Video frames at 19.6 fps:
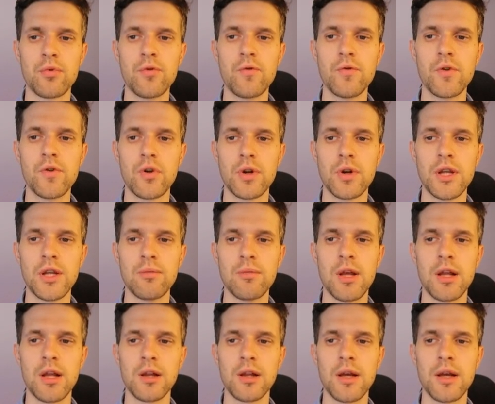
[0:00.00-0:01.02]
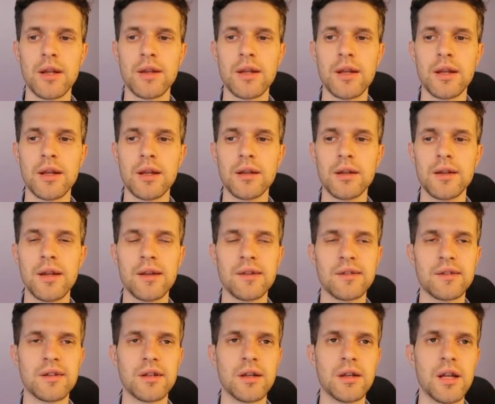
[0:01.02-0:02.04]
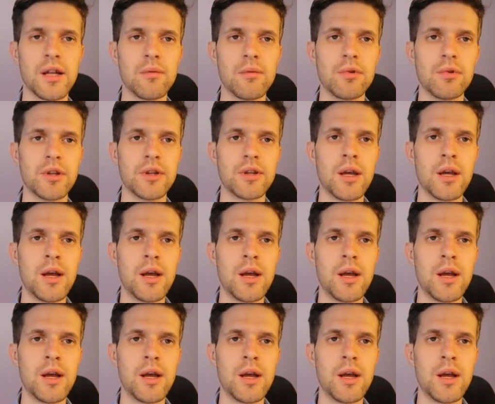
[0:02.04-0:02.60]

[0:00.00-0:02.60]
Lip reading: your email and then test and enable it.